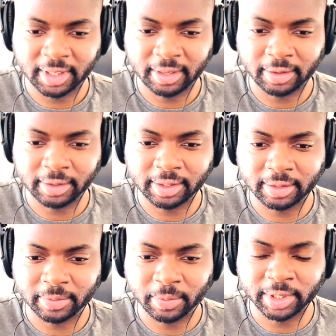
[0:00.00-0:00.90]

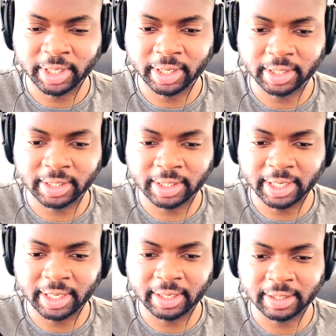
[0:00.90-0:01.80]
Gosh, what's he going to
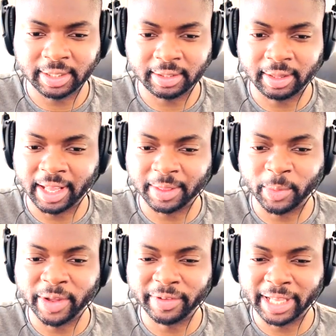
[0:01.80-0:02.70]
see? He's gonna, like,
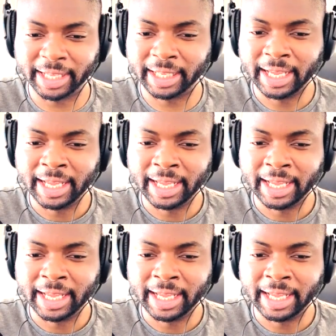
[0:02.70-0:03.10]
whenever they...